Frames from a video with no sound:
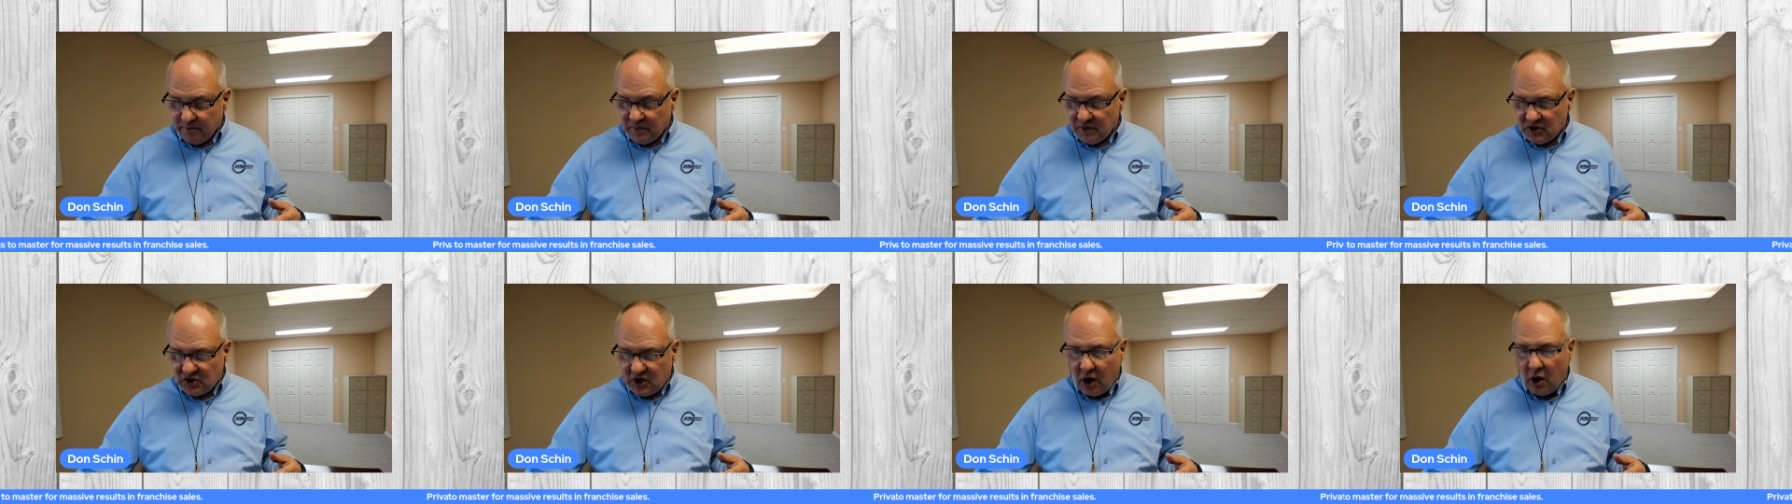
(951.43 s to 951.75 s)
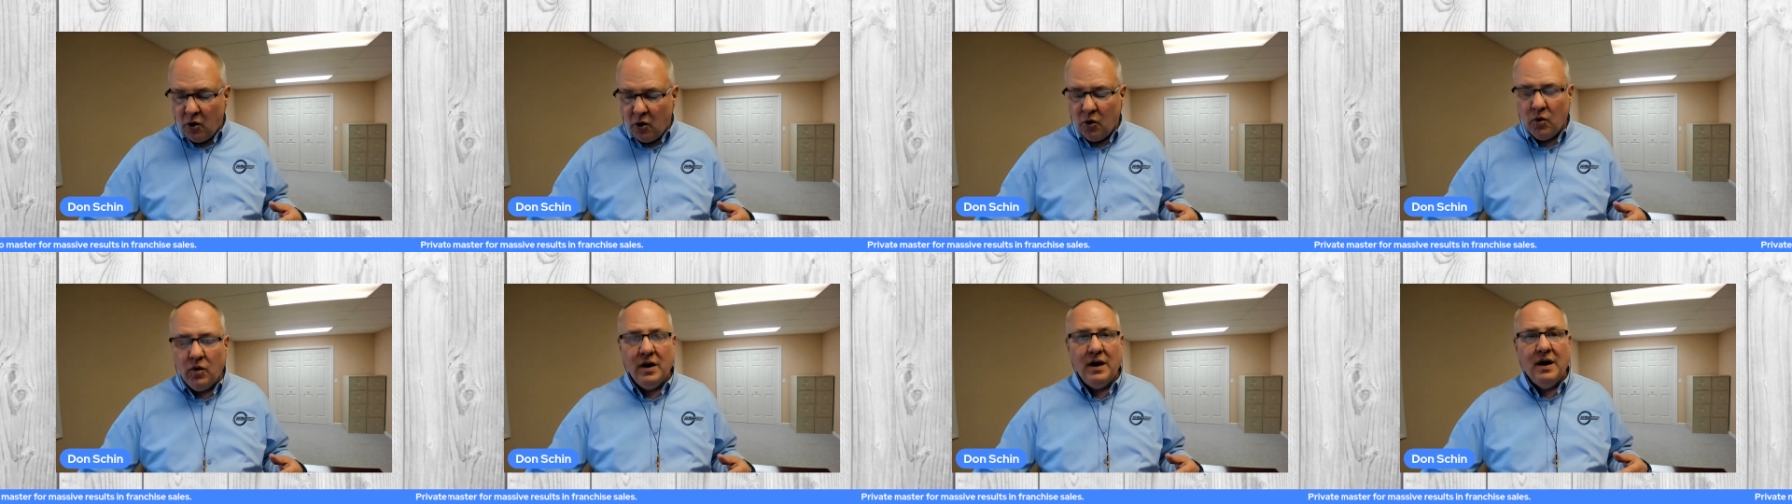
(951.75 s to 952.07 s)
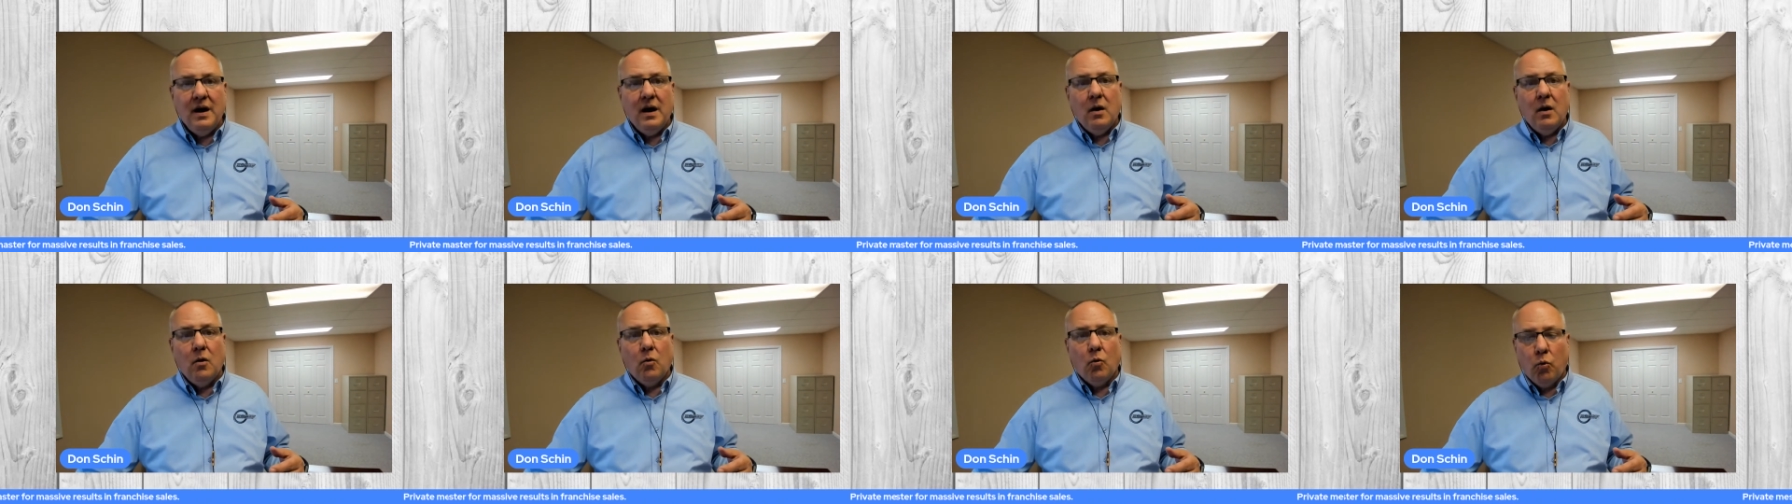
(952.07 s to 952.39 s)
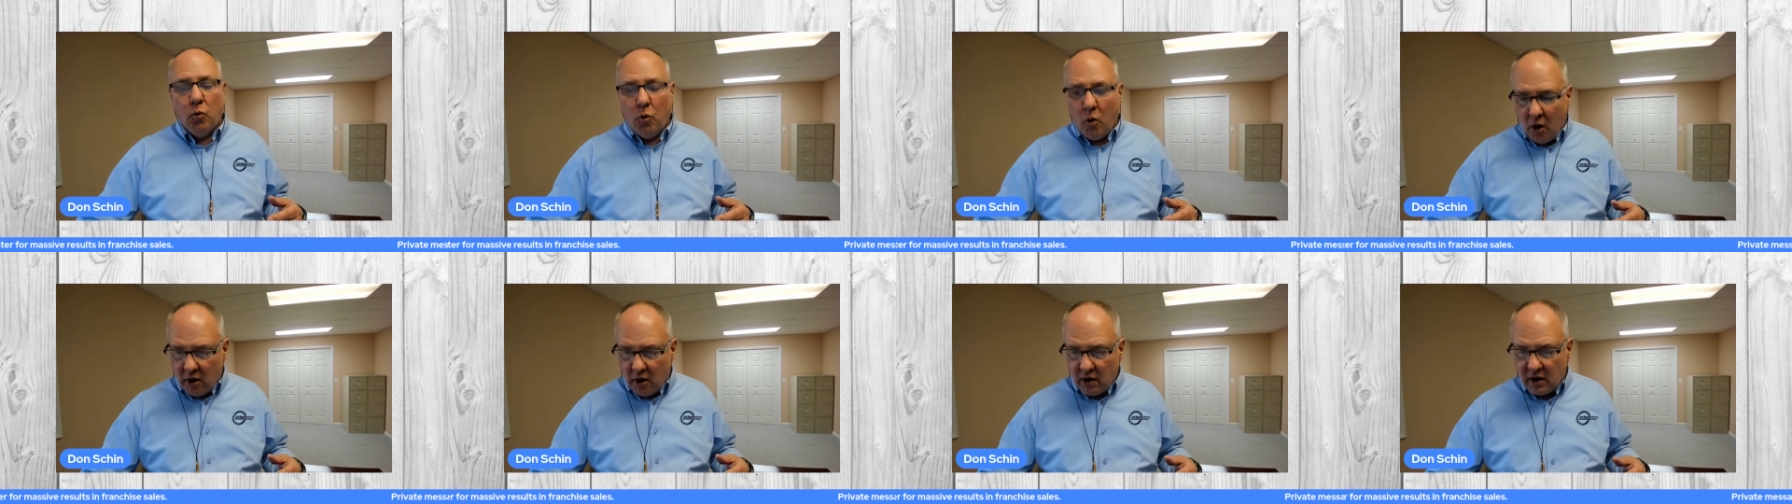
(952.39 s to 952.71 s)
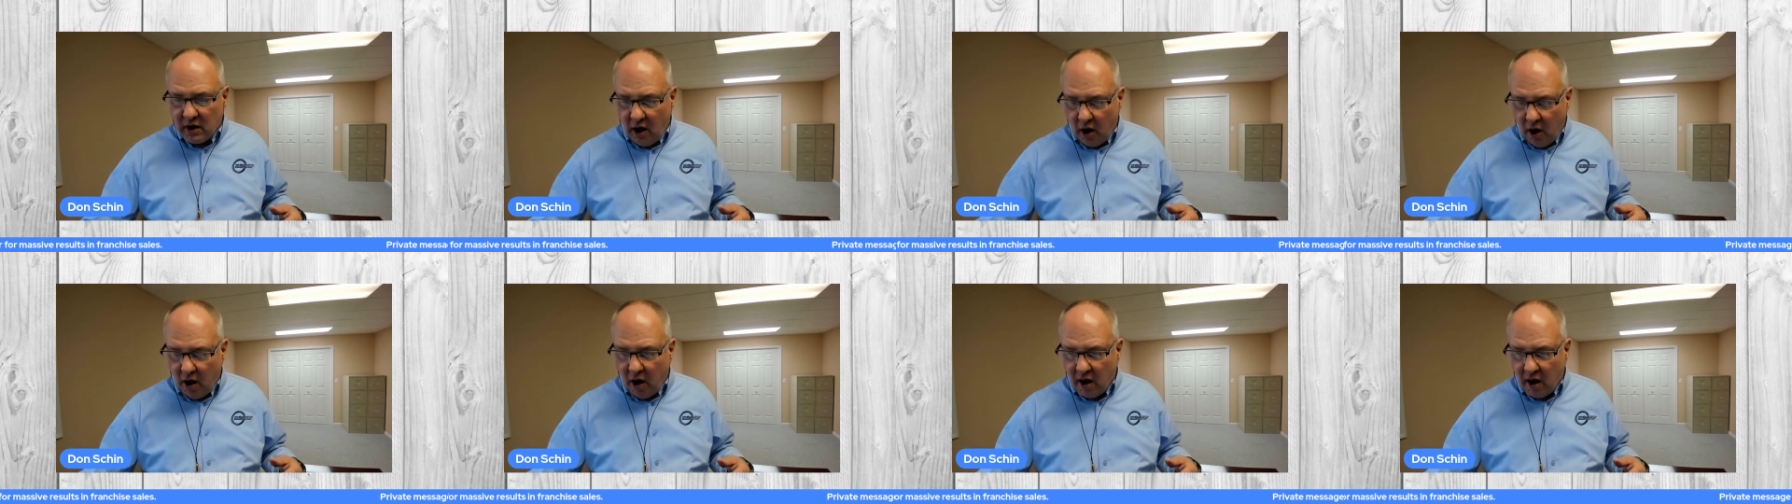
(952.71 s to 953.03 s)
So
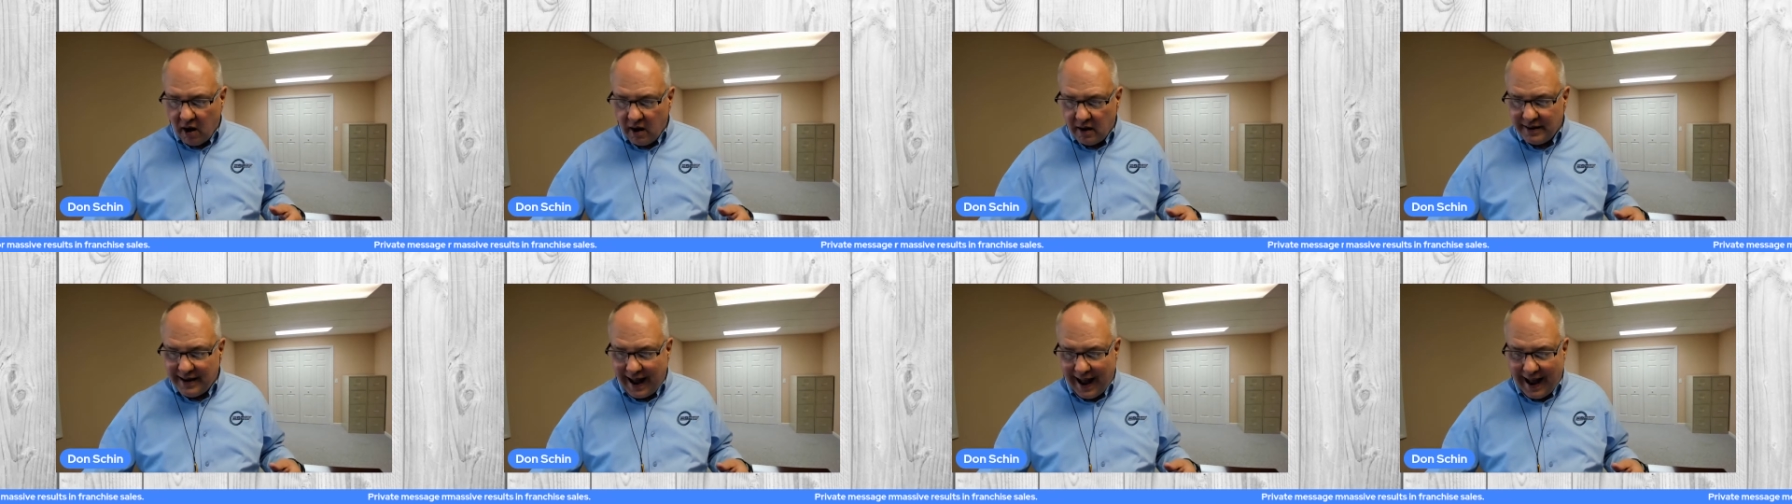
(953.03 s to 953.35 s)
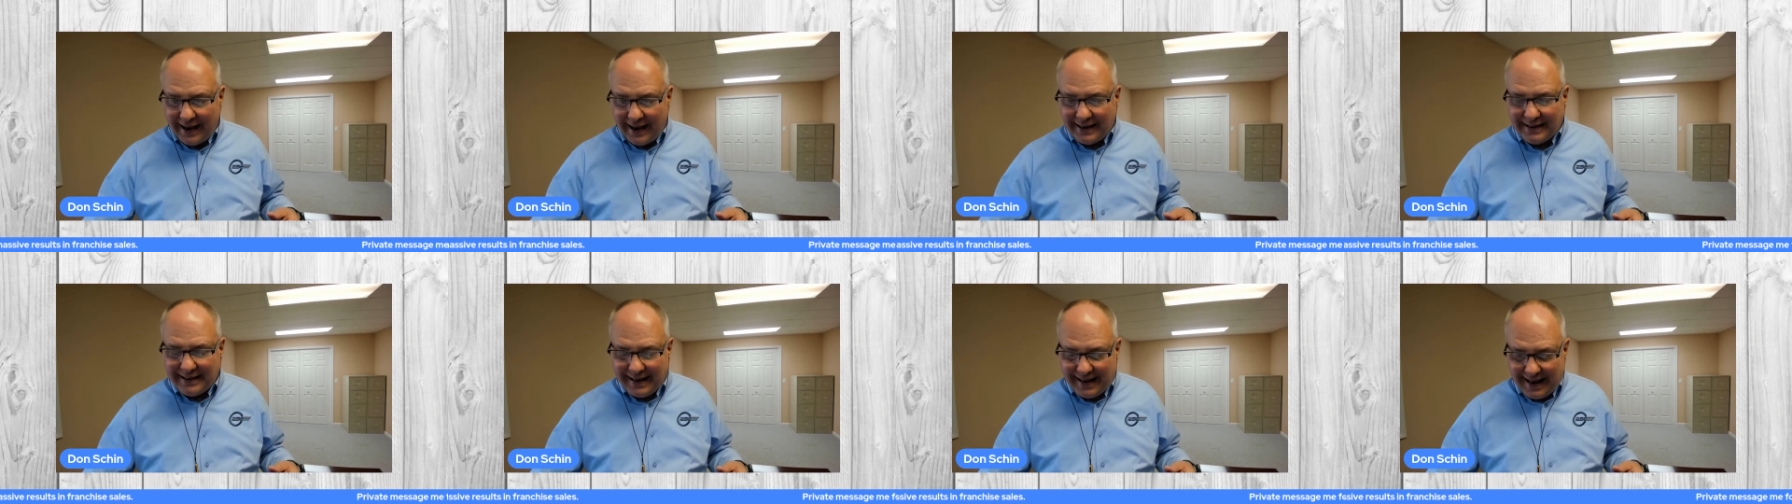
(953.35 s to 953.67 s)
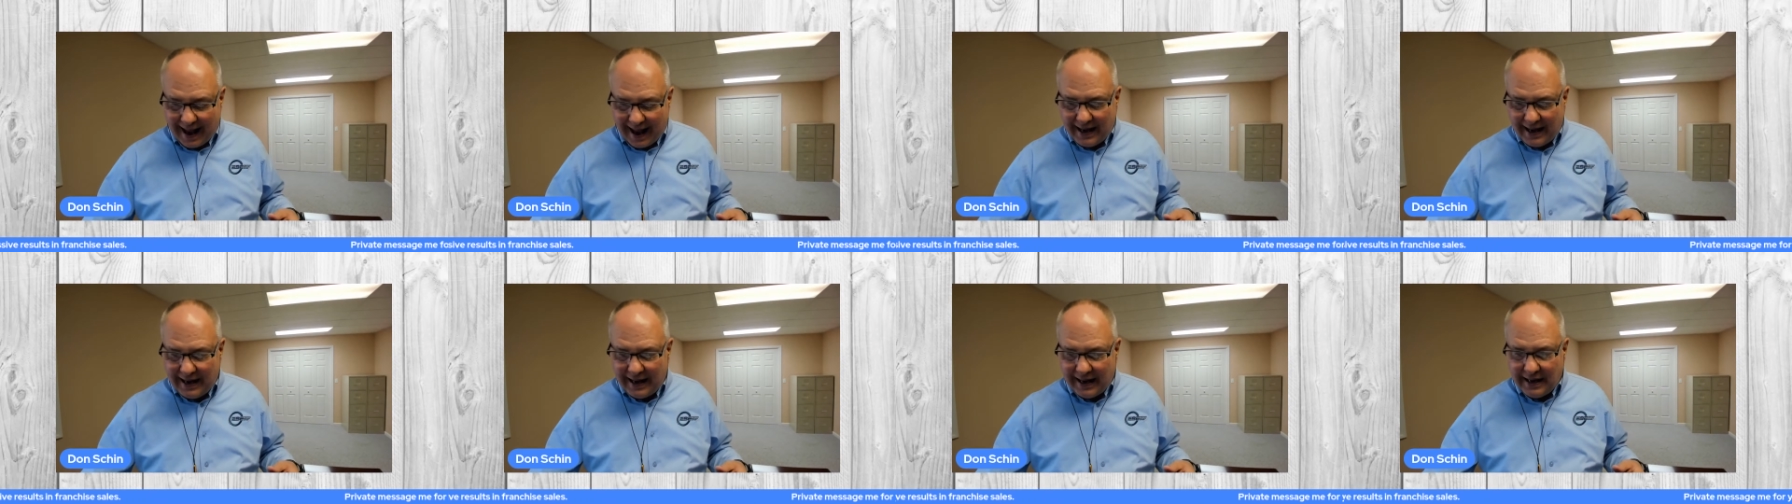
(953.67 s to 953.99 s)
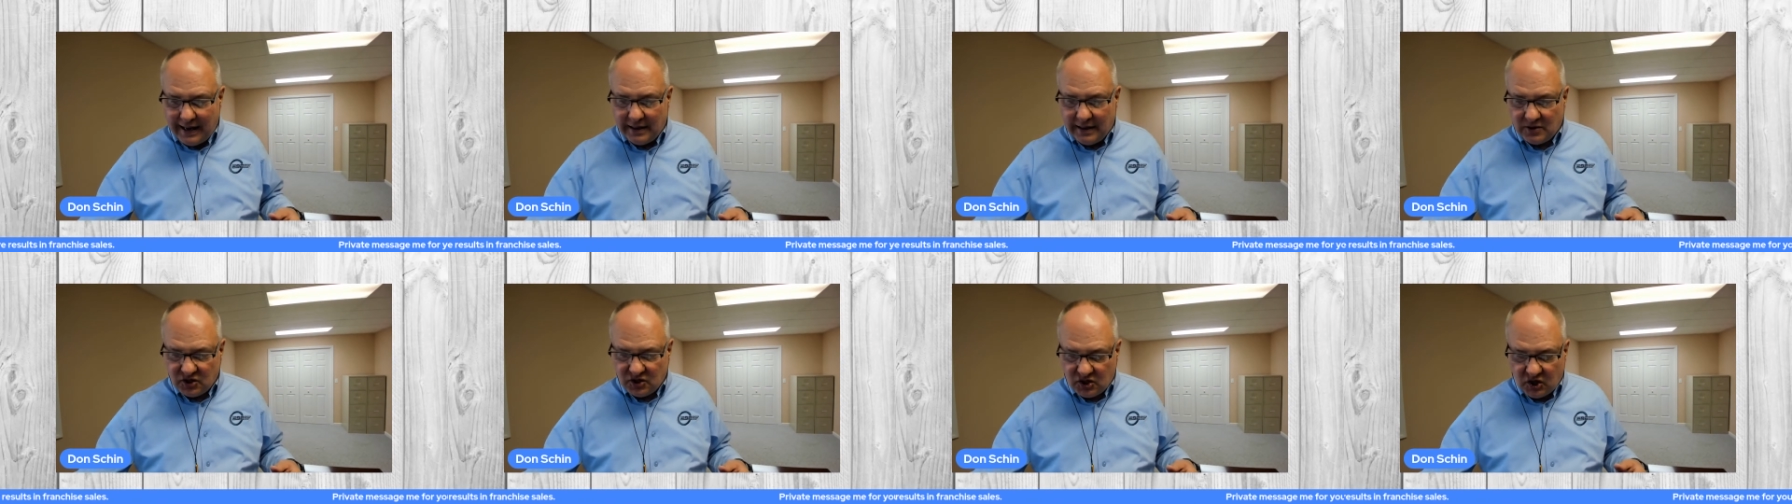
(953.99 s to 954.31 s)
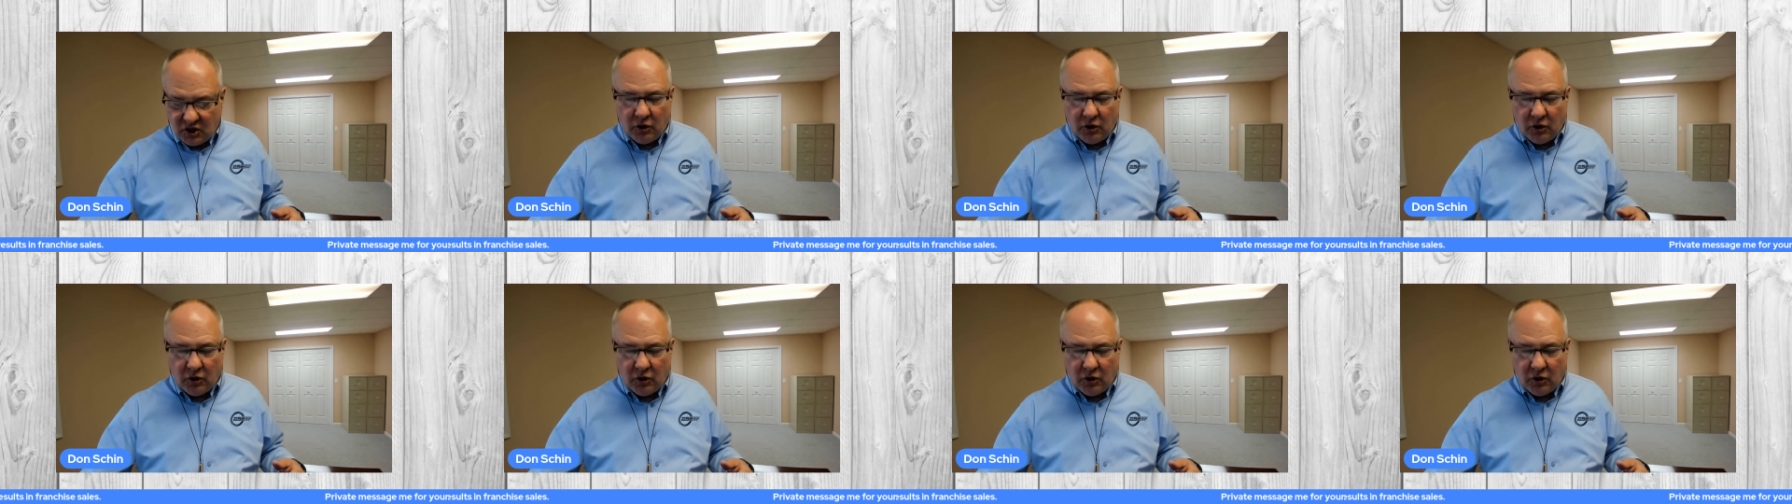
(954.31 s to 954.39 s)
work hard at getting